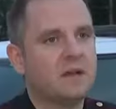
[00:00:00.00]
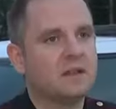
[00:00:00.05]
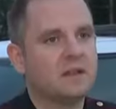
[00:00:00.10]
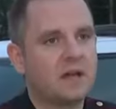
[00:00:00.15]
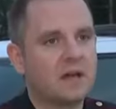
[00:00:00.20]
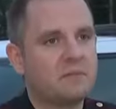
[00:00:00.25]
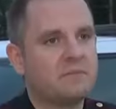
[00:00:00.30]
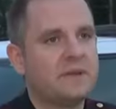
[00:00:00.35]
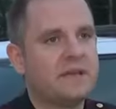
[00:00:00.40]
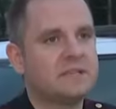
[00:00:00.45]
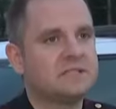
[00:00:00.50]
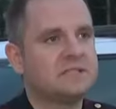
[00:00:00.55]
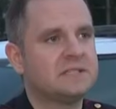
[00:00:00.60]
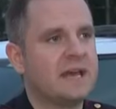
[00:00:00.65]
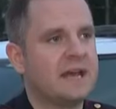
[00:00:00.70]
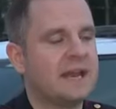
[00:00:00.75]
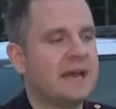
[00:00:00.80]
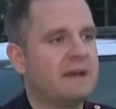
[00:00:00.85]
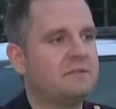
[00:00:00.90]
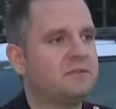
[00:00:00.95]
A lot of
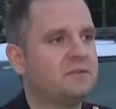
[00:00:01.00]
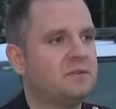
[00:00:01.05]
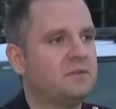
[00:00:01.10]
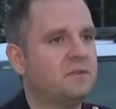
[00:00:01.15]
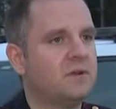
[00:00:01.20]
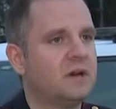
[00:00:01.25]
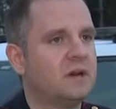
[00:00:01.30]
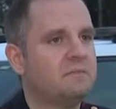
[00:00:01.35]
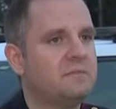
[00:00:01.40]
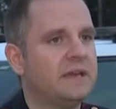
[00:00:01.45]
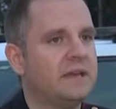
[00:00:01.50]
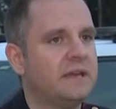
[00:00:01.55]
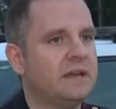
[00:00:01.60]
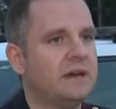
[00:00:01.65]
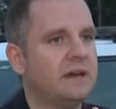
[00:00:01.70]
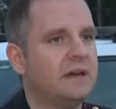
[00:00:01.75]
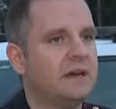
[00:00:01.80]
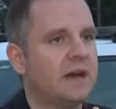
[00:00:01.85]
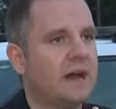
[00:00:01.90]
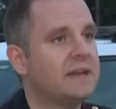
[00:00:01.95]
pieces that have to uh,
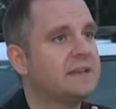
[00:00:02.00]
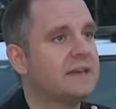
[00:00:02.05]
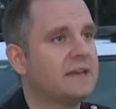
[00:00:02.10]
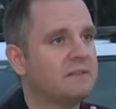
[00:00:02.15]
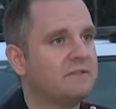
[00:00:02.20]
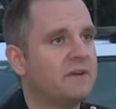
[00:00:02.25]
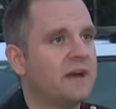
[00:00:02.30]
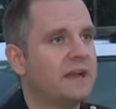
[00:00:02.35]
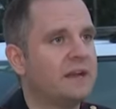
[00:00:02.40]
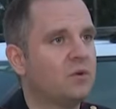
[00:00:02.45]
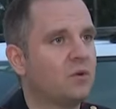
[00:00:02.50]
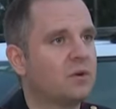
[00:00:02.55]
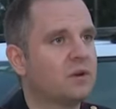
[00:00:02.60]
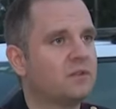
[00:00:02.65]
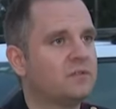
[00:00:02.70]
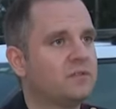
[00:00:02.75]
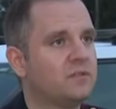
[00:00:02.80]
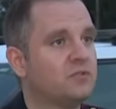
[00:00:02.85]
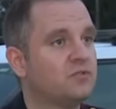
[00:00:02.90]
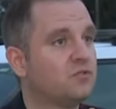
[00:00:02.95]
be uh, identified in
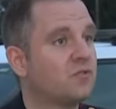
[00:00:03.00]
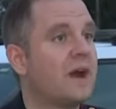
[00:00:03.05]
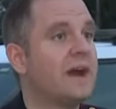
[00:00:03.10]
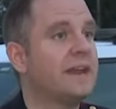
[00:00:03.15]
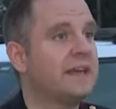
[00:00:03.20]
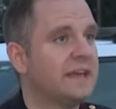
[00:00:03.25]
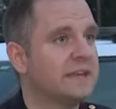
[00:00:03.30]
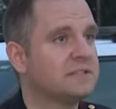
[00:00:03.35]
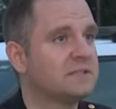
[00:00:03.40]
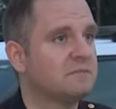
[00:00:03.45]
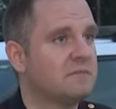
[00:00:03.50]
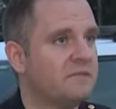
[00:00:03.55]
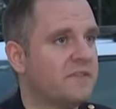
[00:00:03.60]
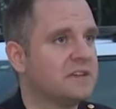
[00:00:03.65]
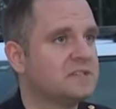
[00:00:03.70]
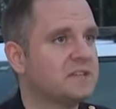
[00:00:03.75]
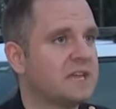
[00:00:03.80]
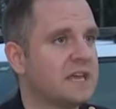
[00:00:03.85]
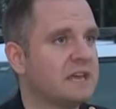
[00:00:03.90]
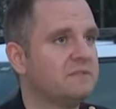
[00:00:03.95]
order to try to get some
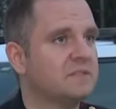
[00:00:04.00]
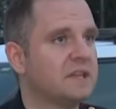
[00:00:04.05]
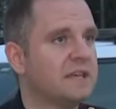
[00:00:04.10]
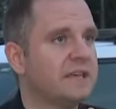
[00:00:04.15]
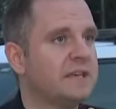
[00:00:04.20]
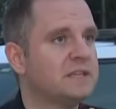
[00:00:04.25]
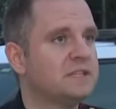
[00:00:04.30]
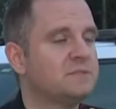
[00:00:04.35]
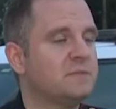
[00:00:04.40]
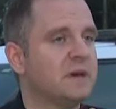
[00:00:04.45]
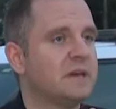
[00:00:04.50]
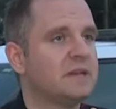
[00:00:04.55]
investigative leads